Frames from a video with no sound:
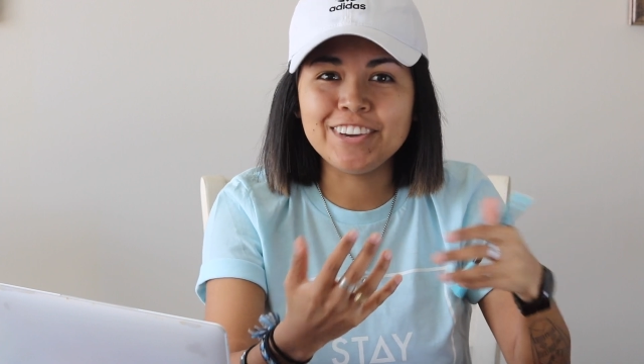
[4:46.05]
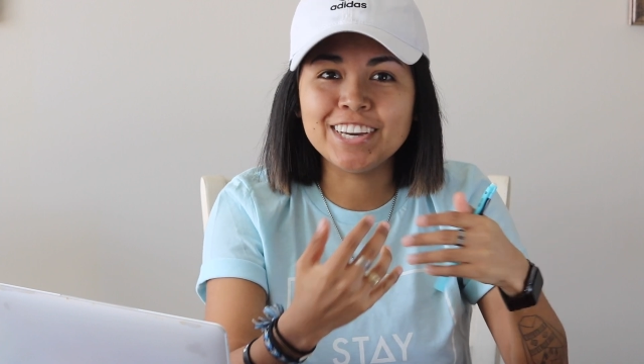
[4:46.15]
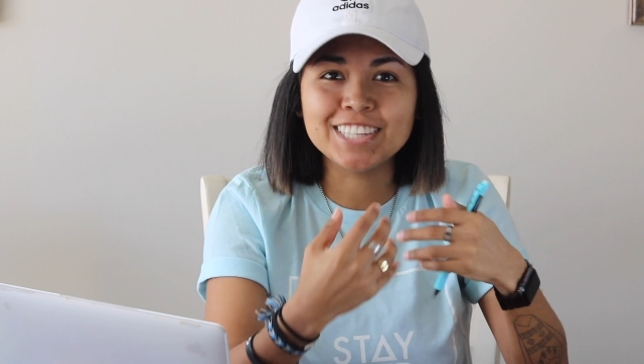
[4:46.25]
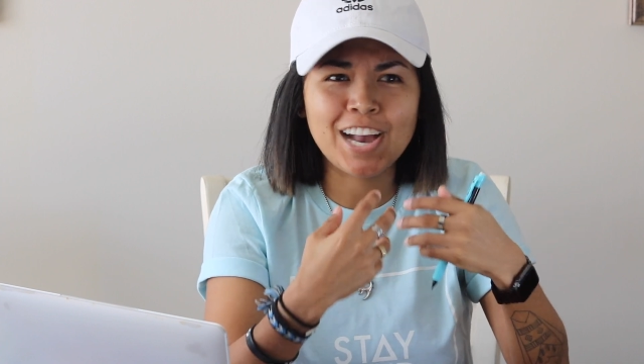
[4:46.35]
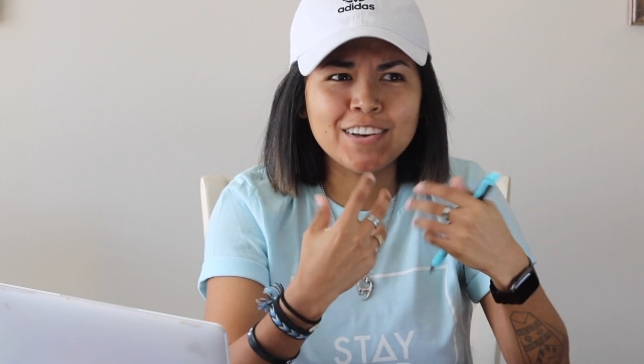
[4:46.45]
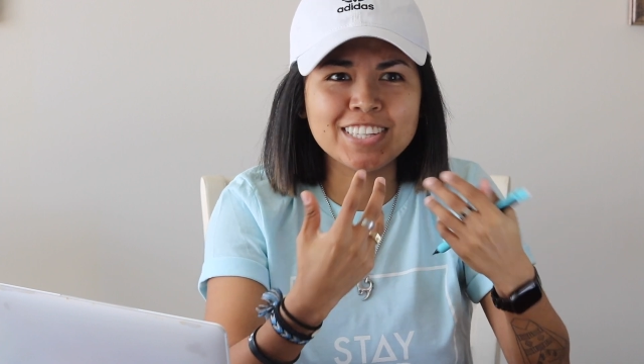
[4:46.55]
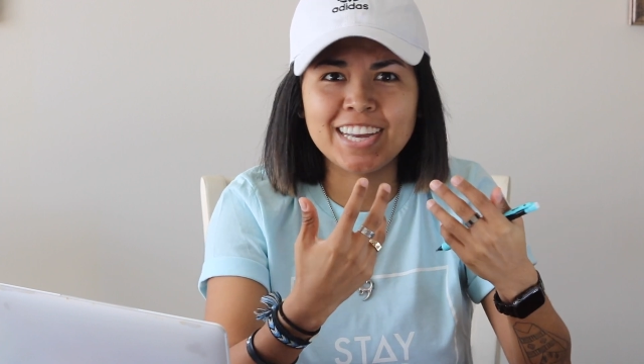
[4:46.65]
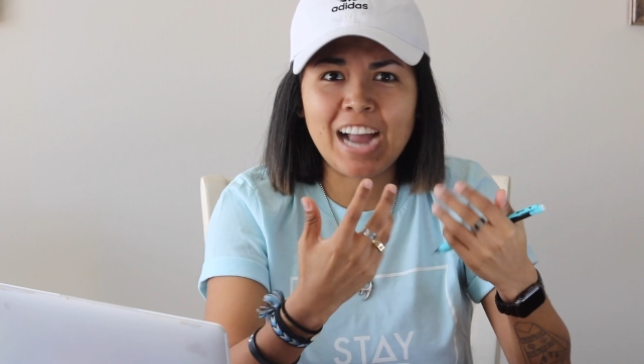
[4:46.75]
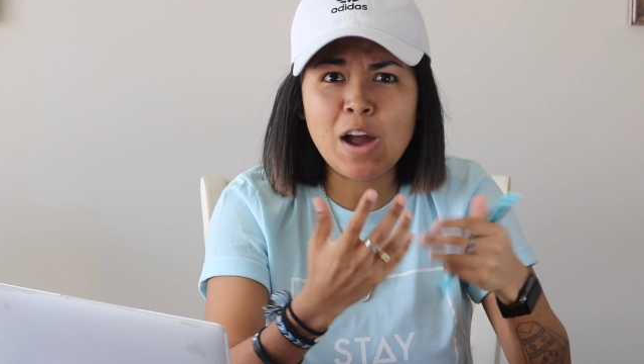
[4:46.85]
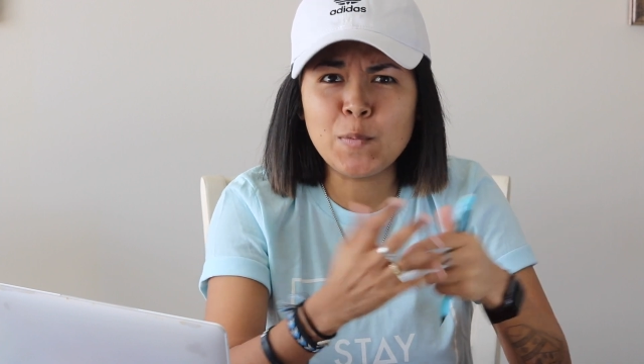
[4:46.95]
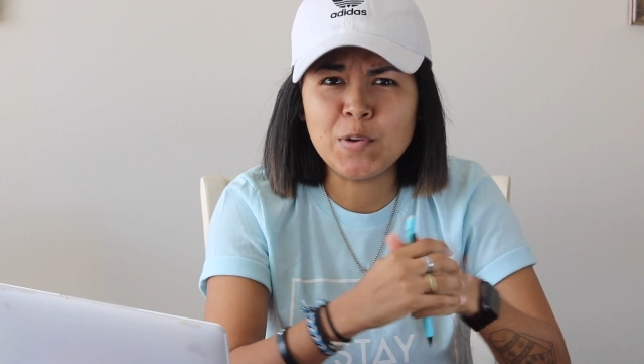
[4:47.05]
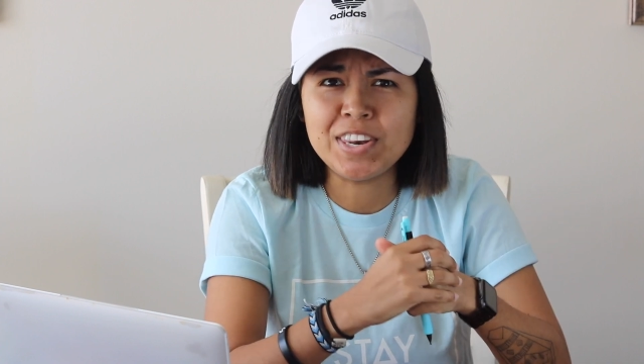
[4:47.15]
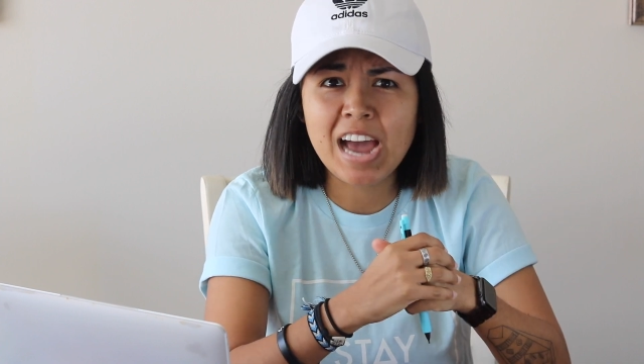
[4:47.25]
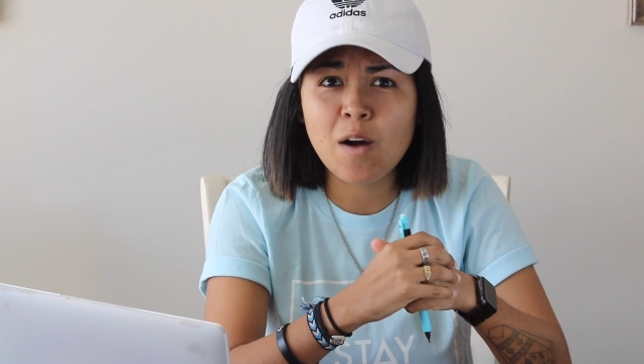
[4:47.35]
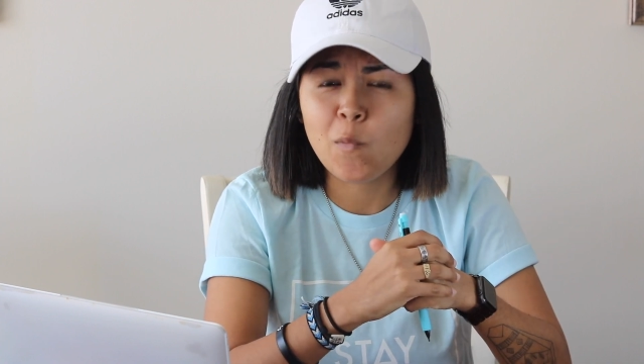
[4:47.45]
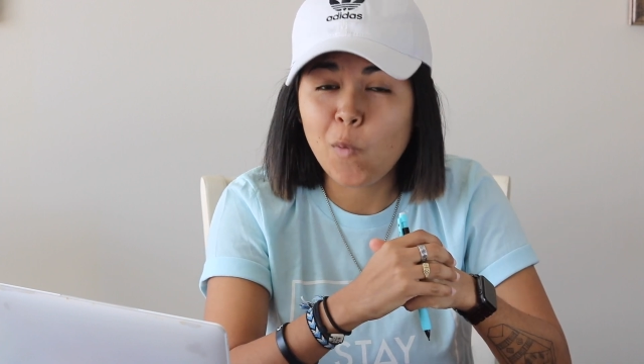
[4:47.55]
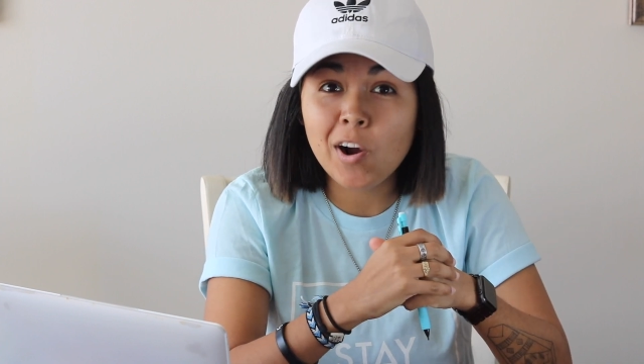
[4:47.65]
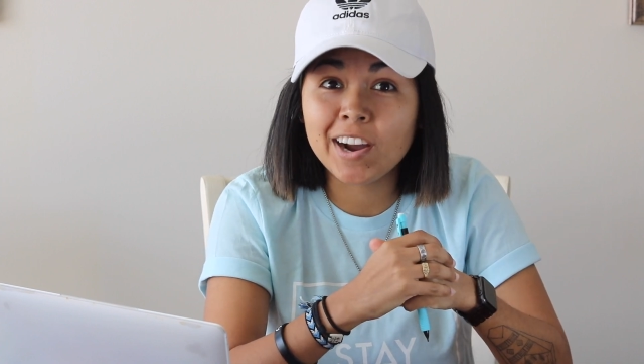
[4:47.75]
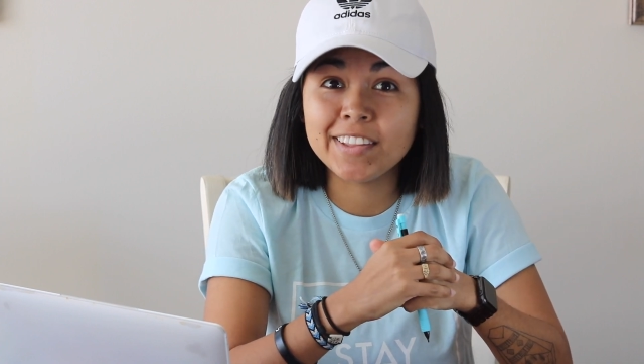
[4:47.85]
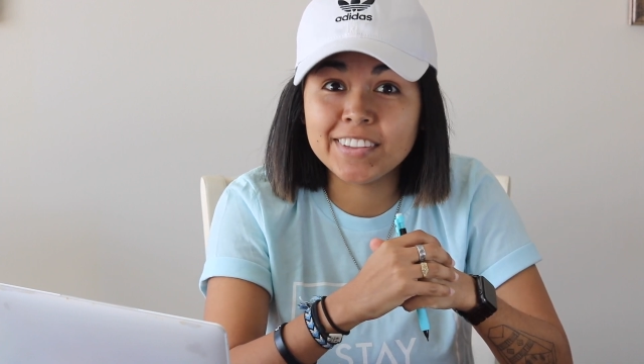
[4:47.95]
because I was like, I would not
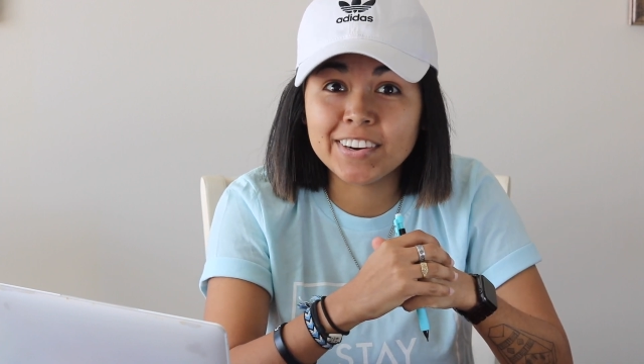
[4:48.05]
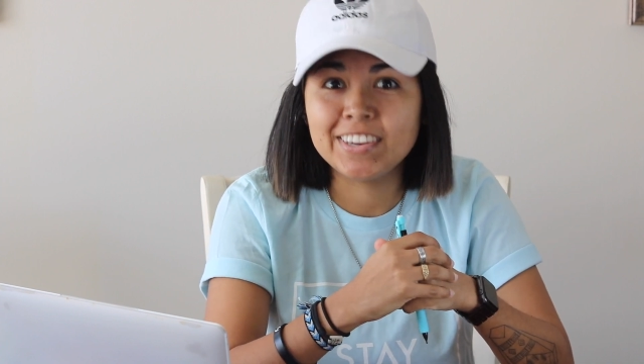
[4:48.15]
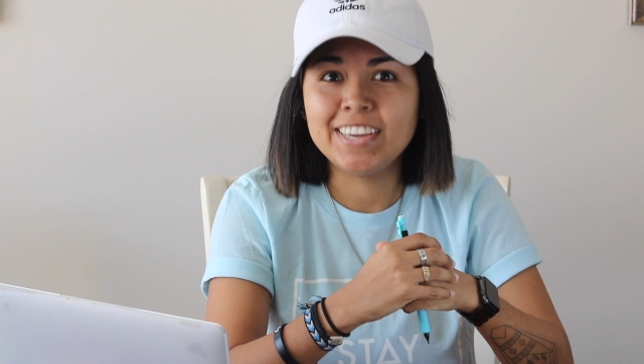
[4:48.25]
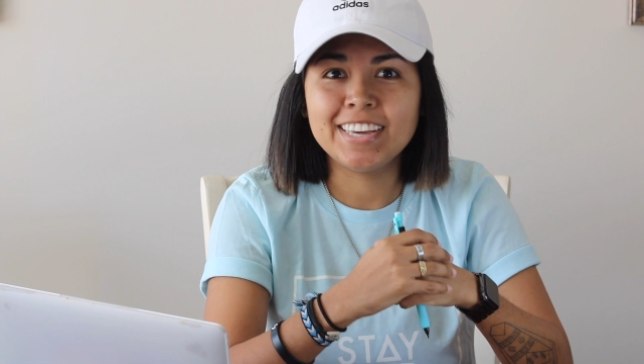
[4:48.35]
walk on there.